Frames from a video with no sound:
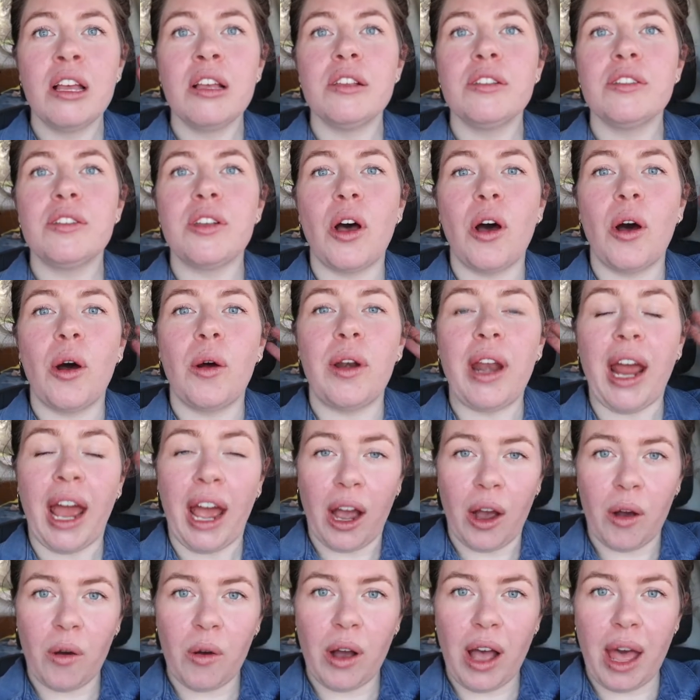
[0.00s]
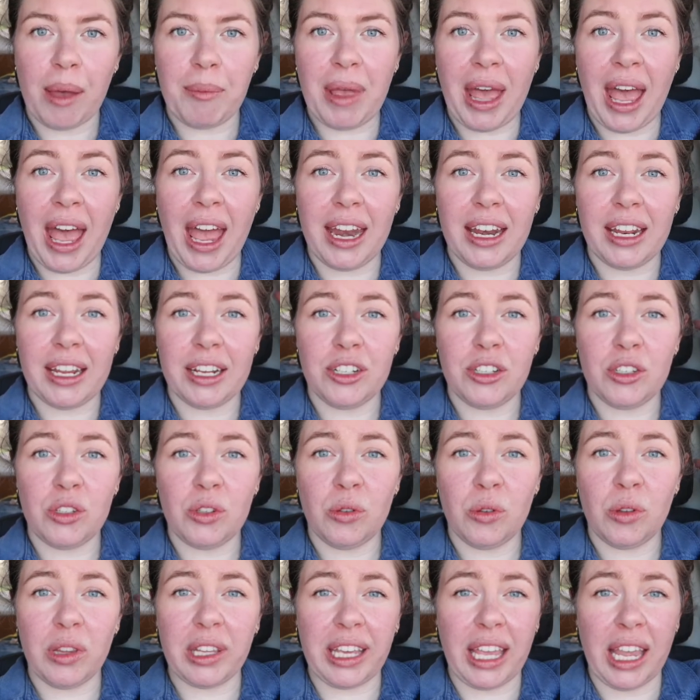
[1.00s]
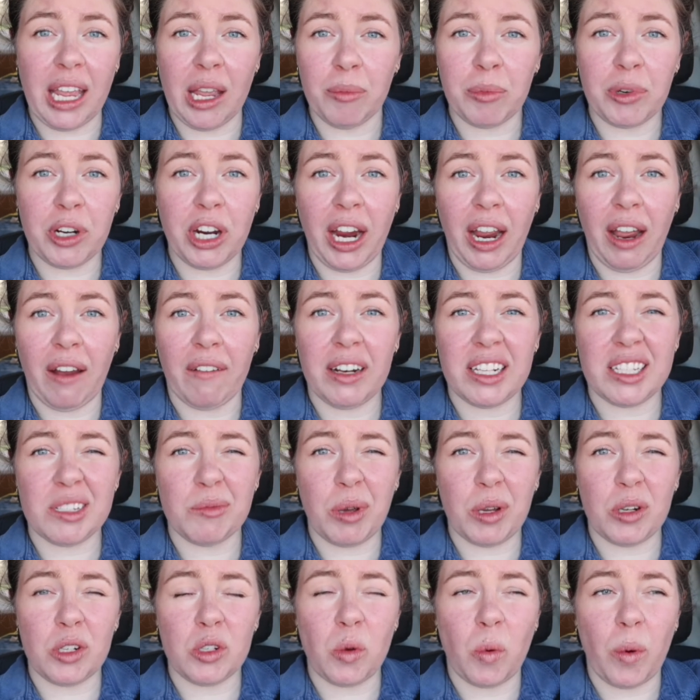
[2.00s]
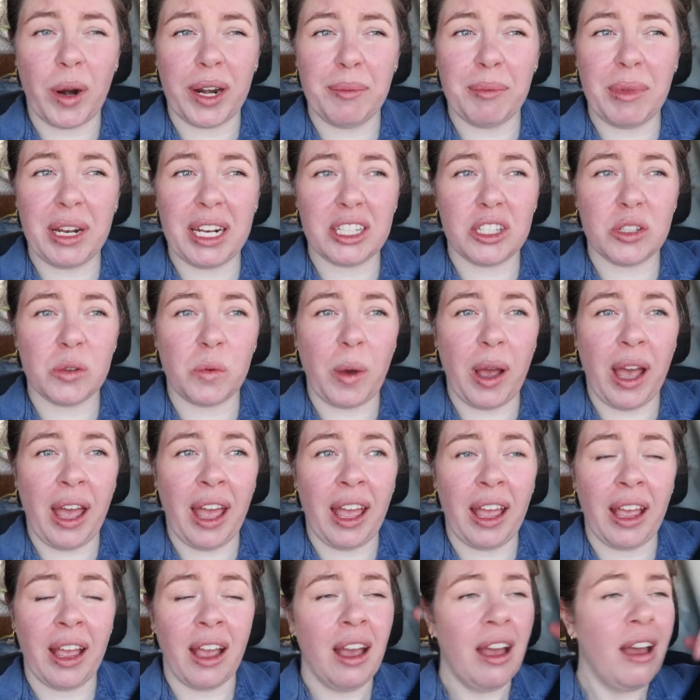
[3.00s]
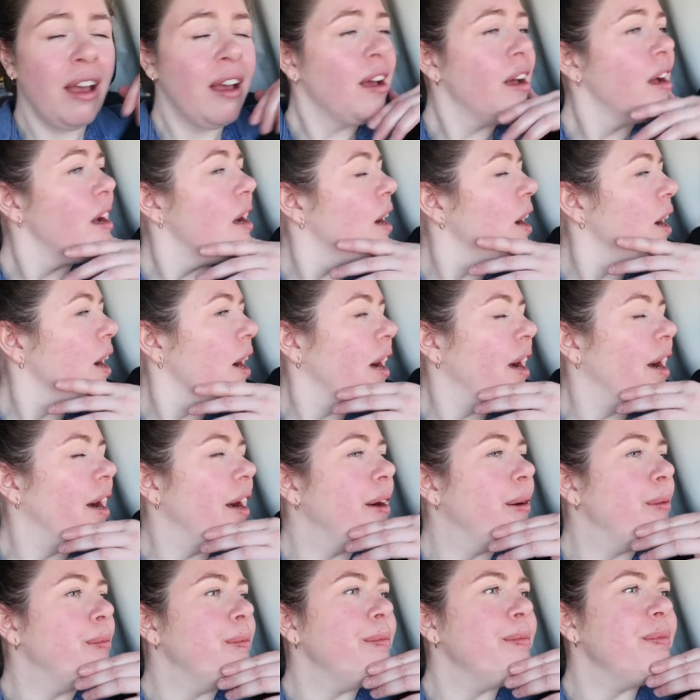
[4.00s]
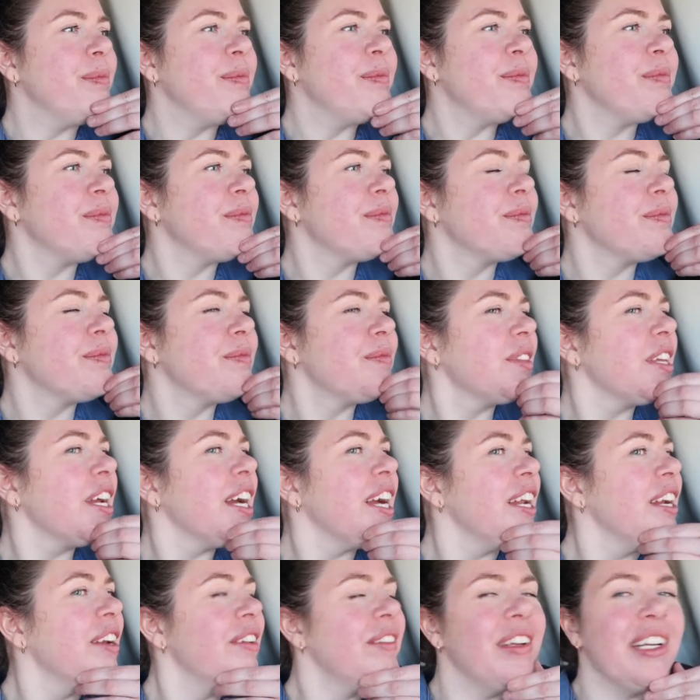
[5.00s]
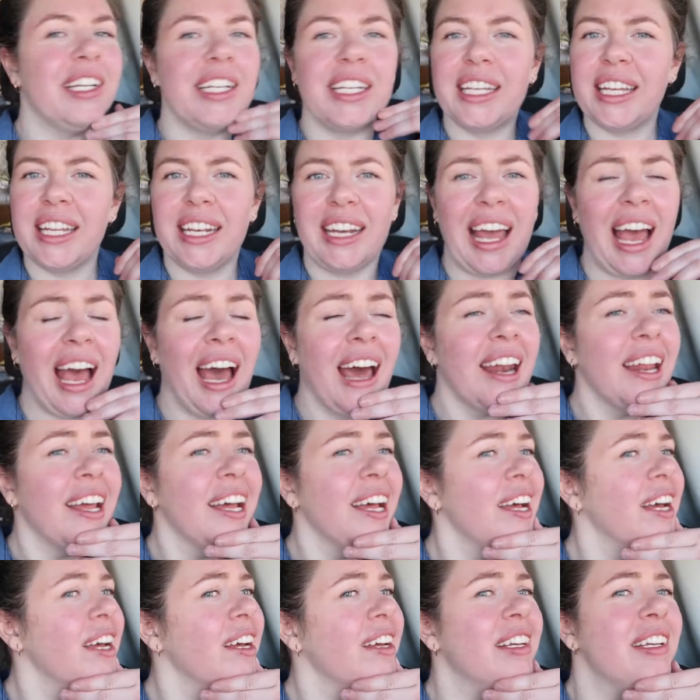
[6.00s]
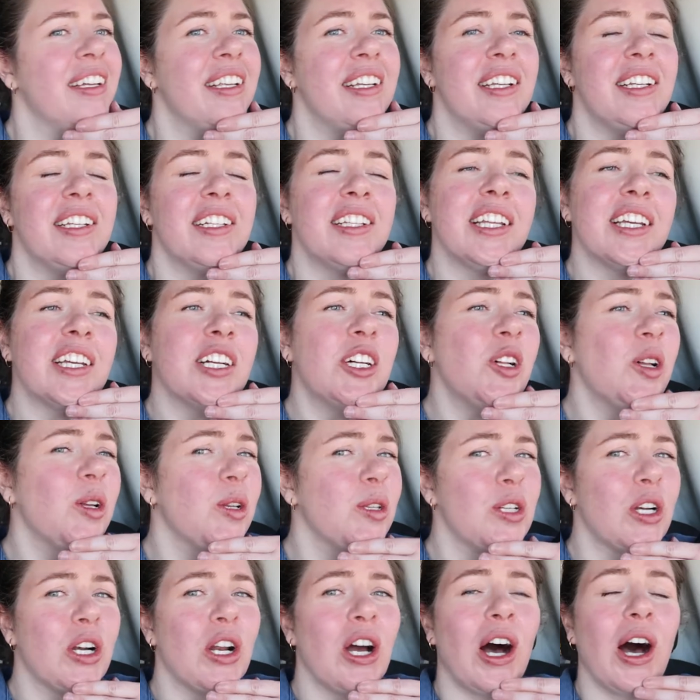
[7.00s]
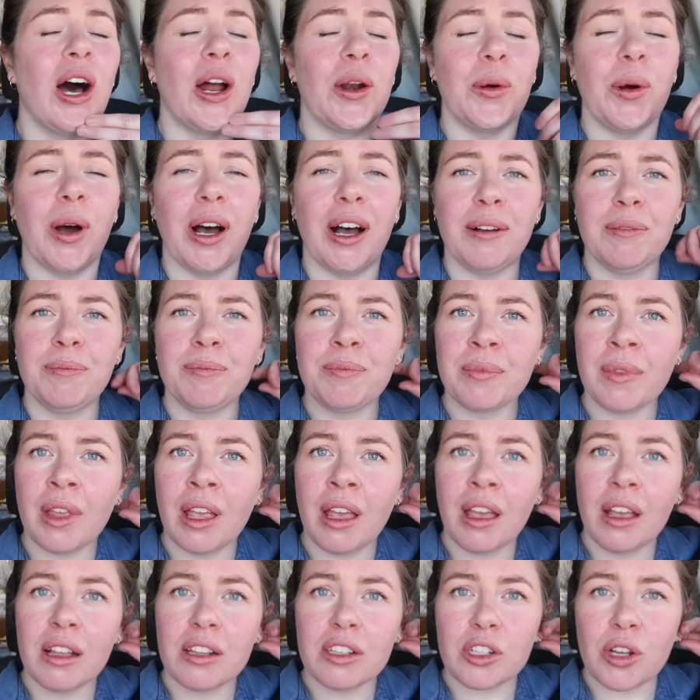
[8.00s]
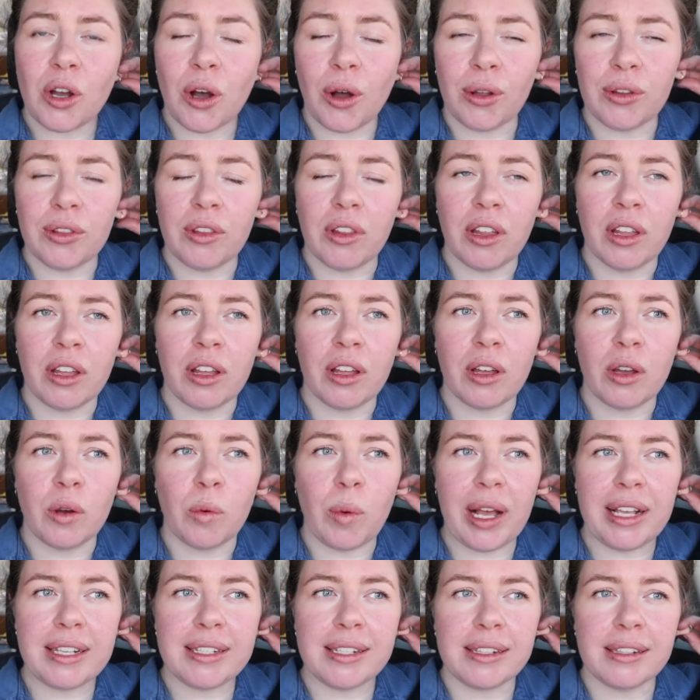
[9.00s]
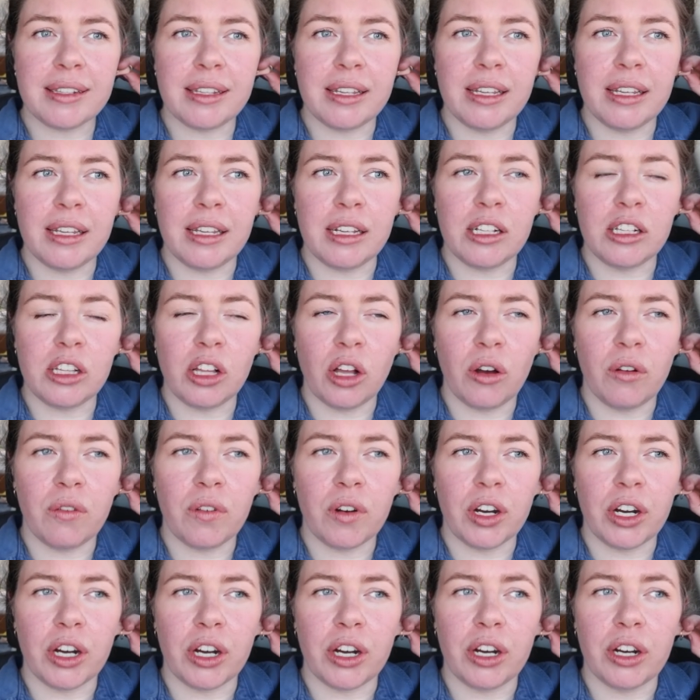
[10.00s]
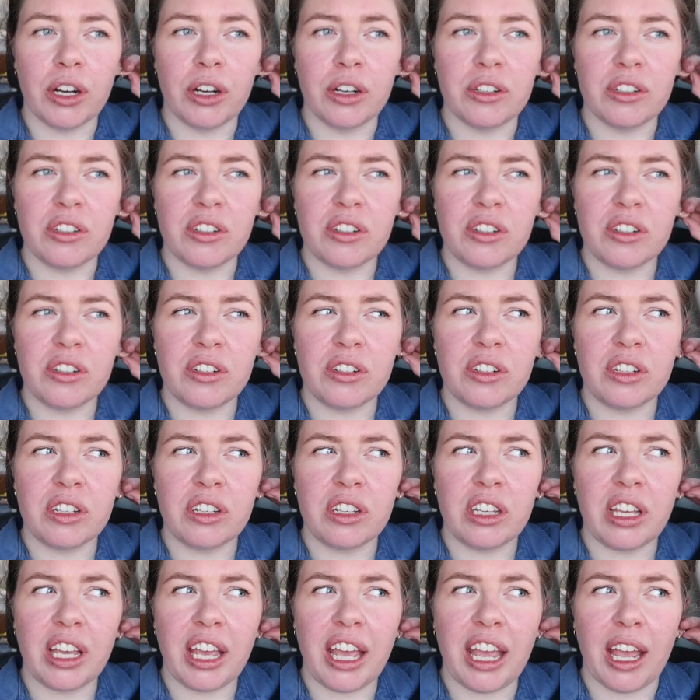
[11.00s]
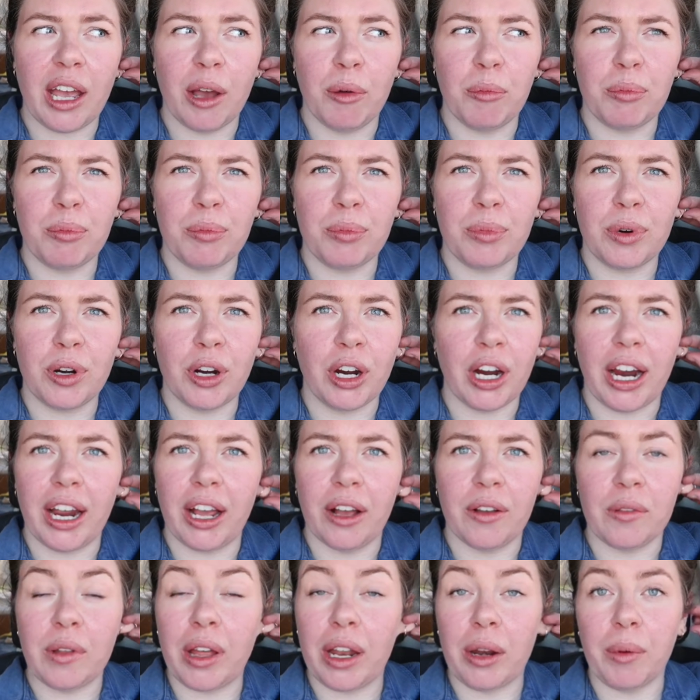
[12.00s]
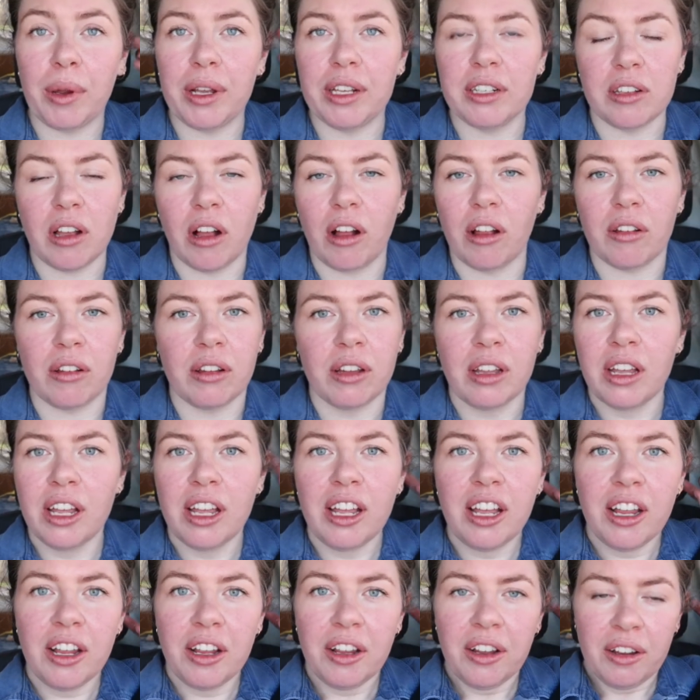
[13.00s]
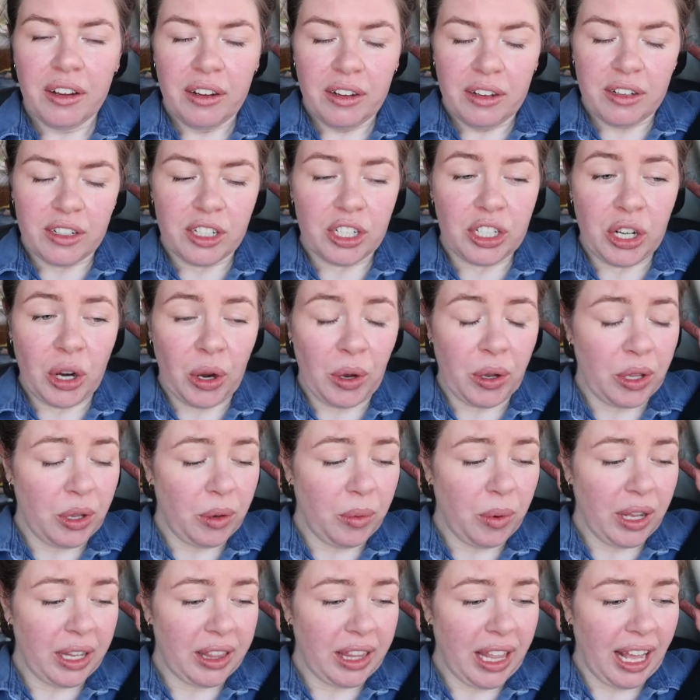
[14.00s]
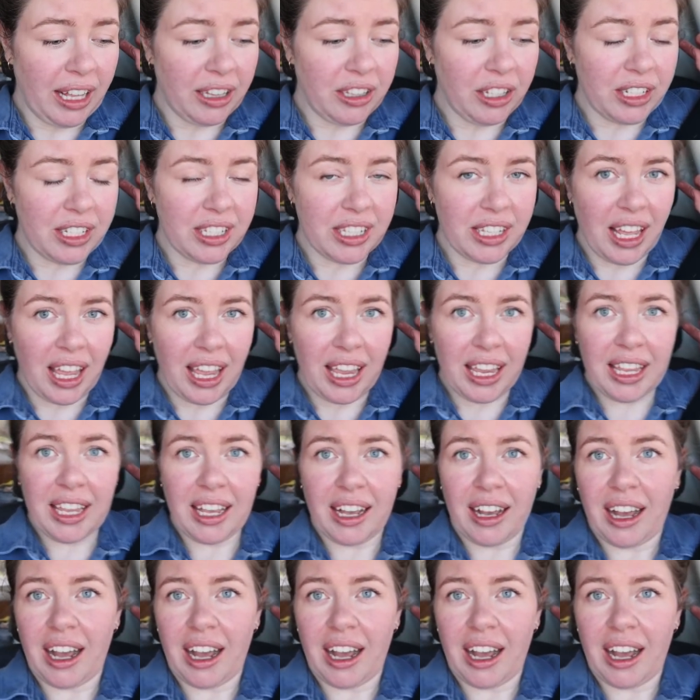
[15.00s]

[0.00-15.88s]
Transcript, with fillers: So now I'm headed to the campground. It's about twenty minutes away, um, kind of in Kanata, like closer to Ottawa. It's called the Wesley Clovers Campground. Anyways, I'll show you what that looks like.